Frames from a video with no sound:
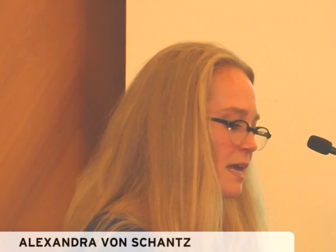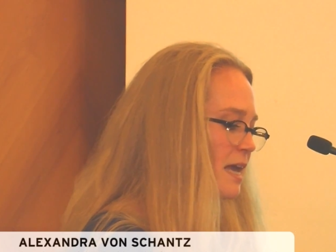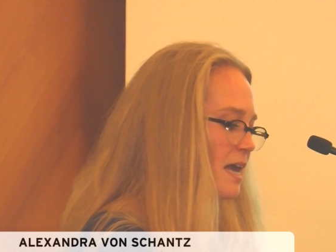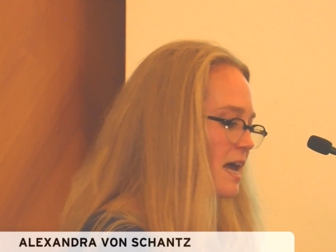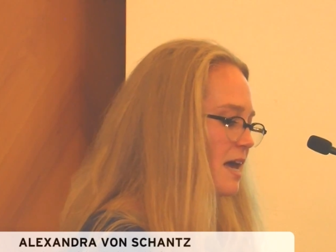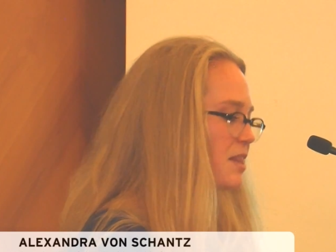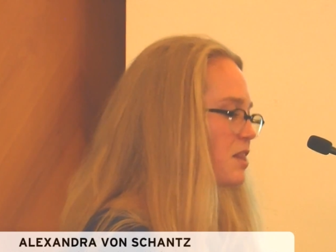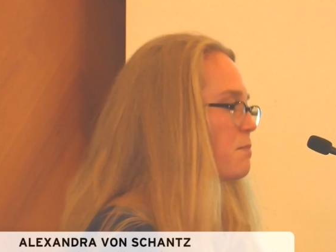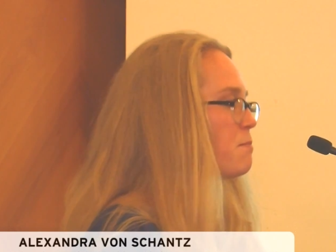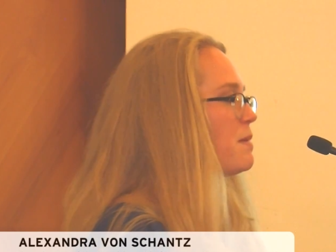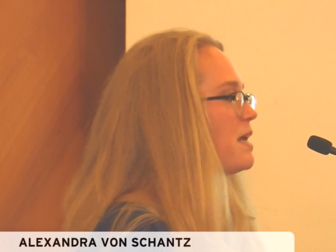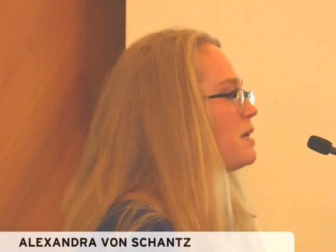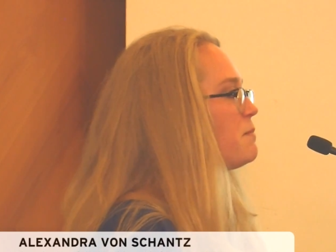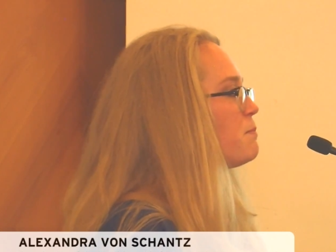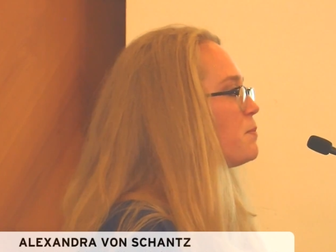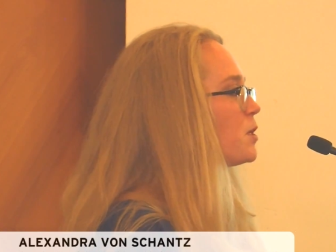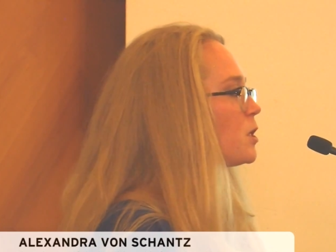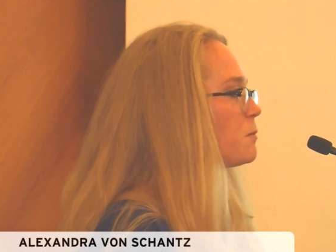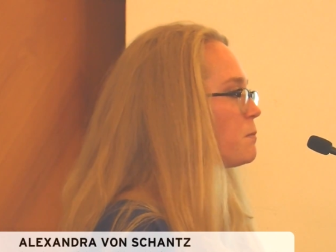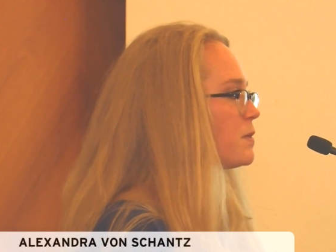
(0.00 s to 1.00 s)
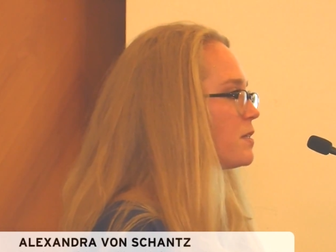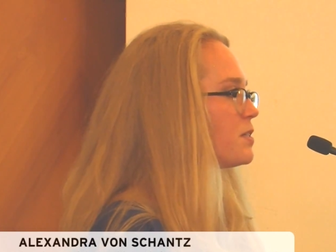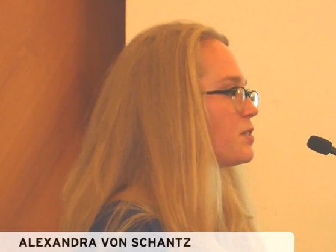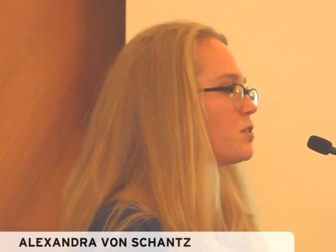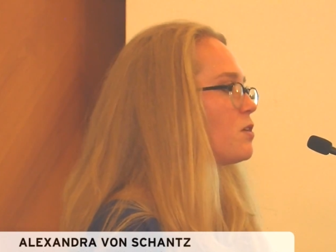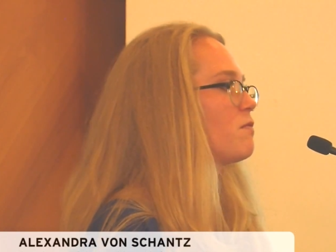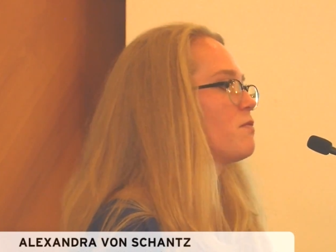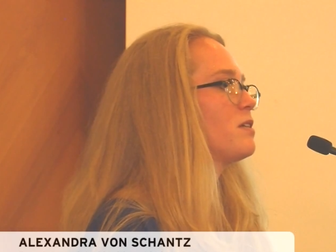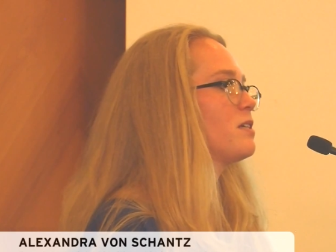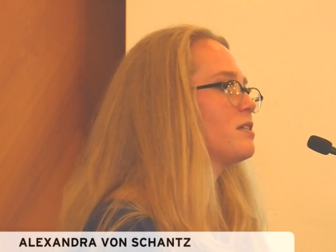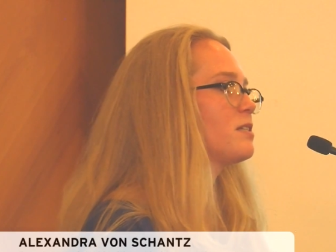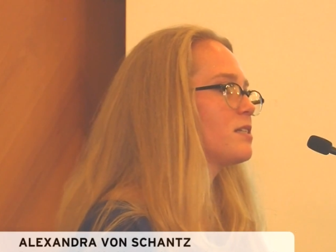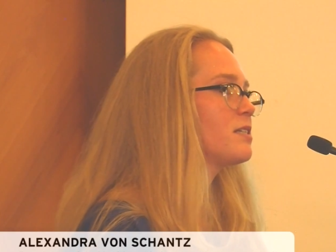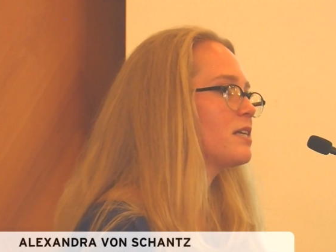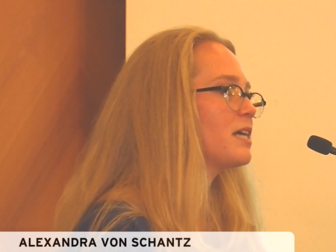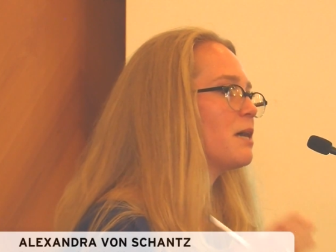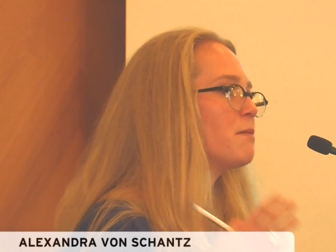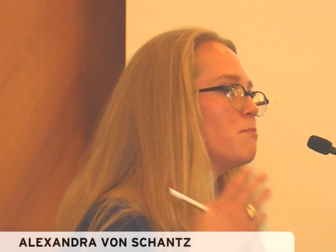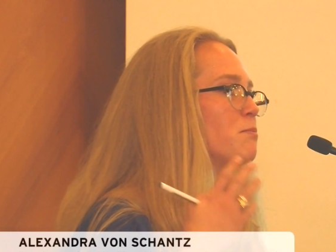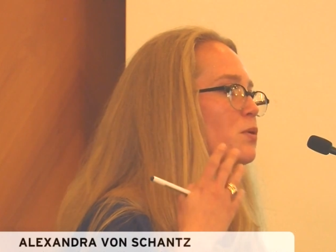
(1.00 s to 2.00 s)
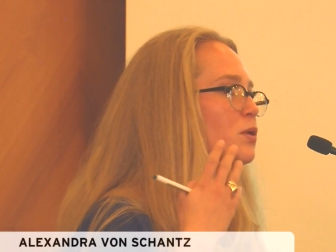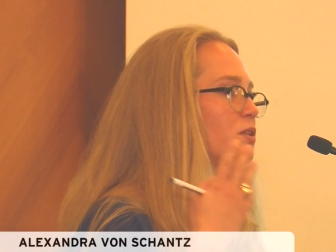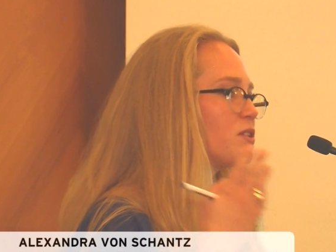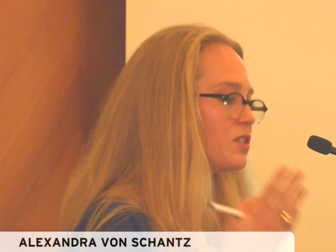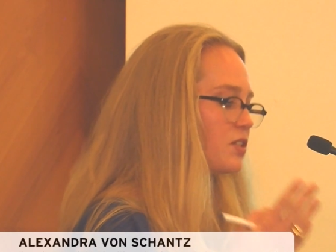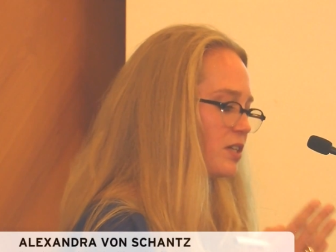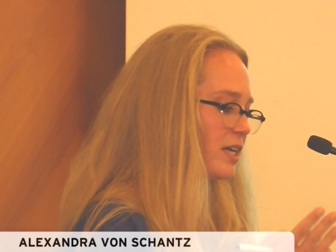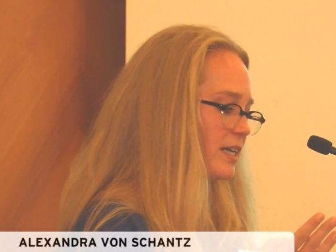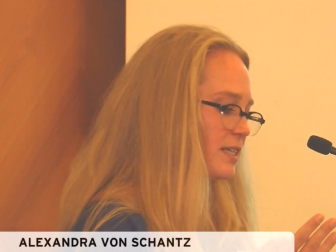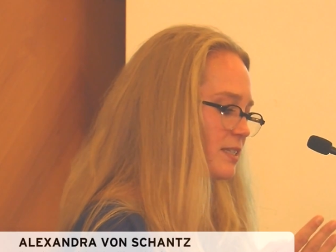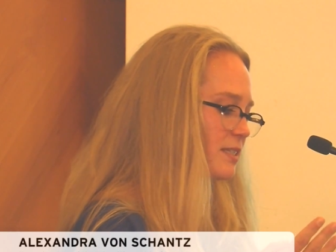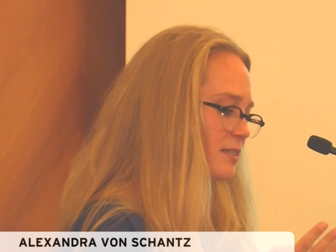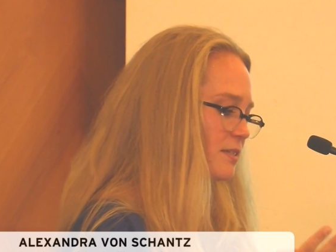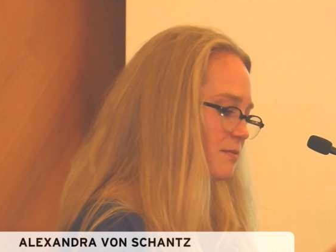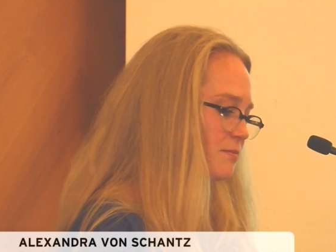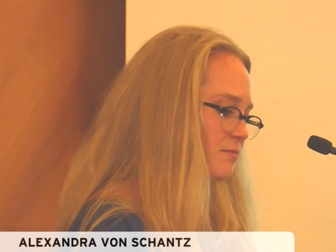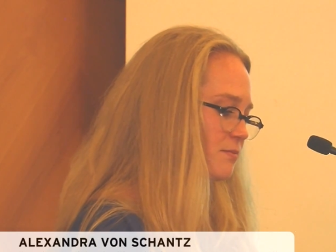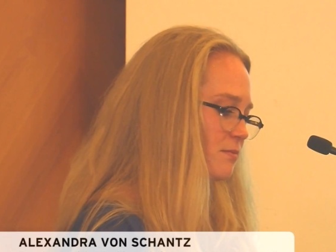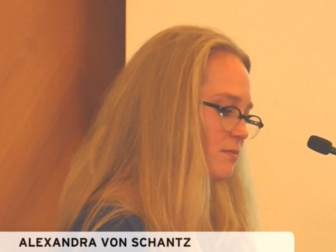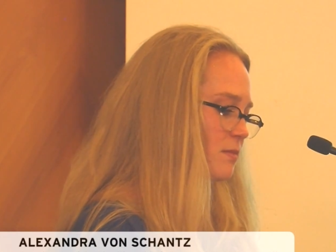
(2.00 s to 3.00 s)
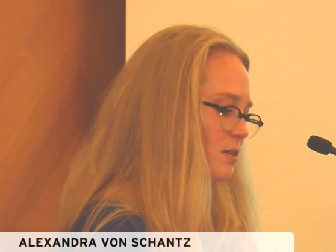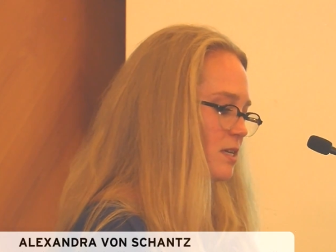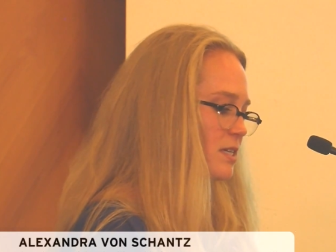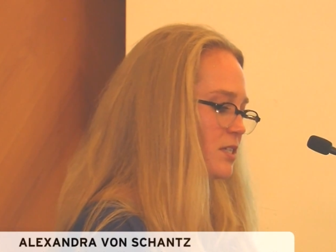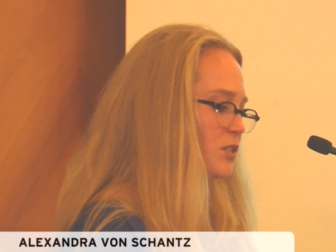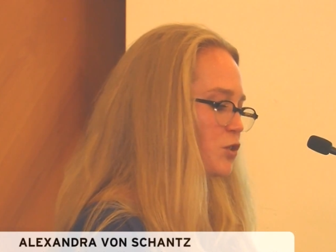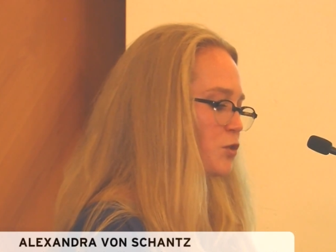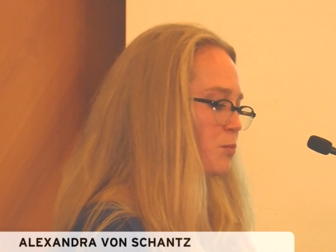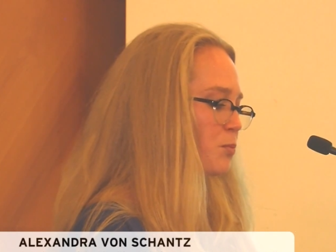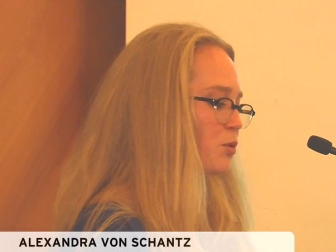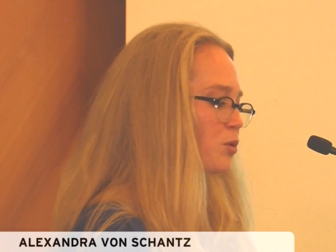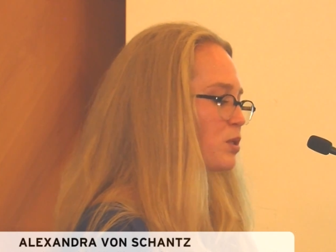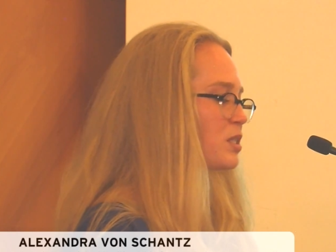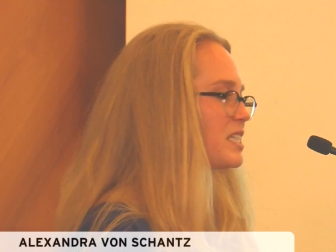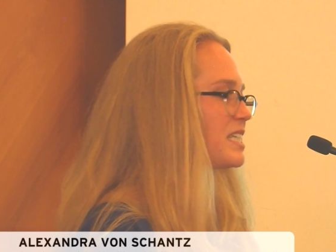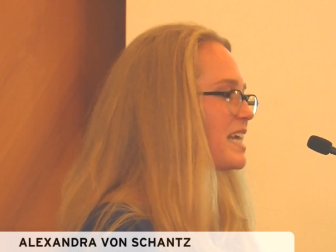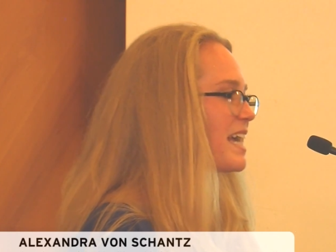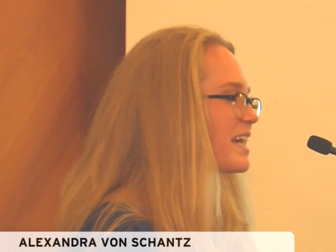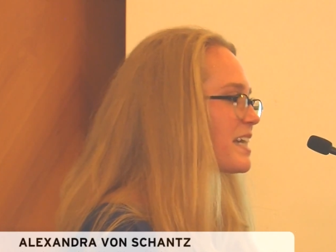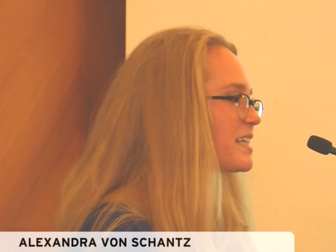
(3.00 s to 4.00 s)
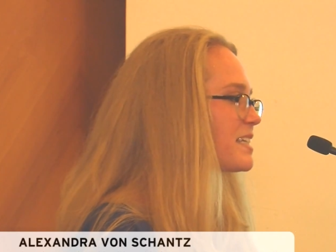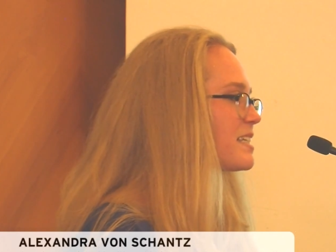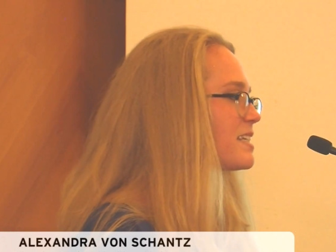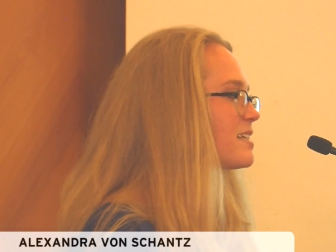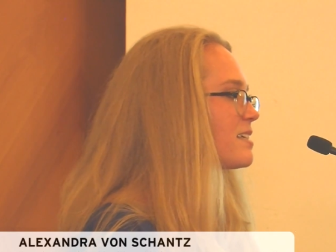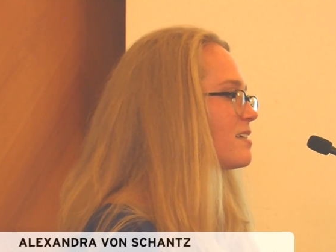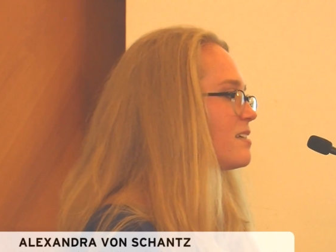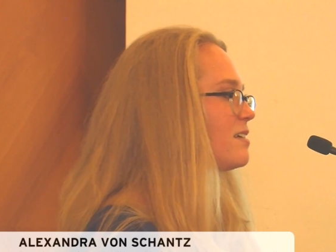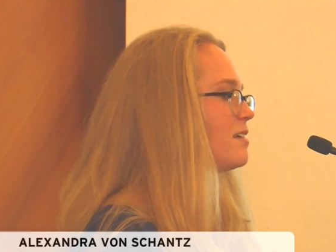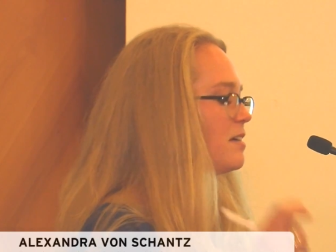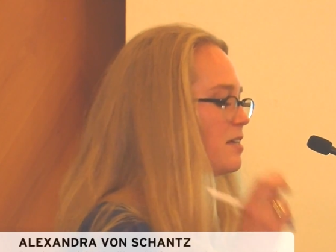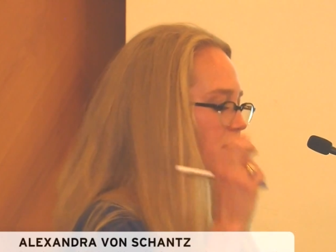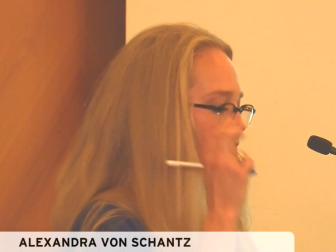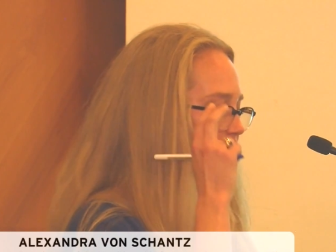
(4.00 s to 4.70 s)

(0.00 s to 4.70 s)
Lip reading: And the main purpose of this hembygdsrätt is to protect the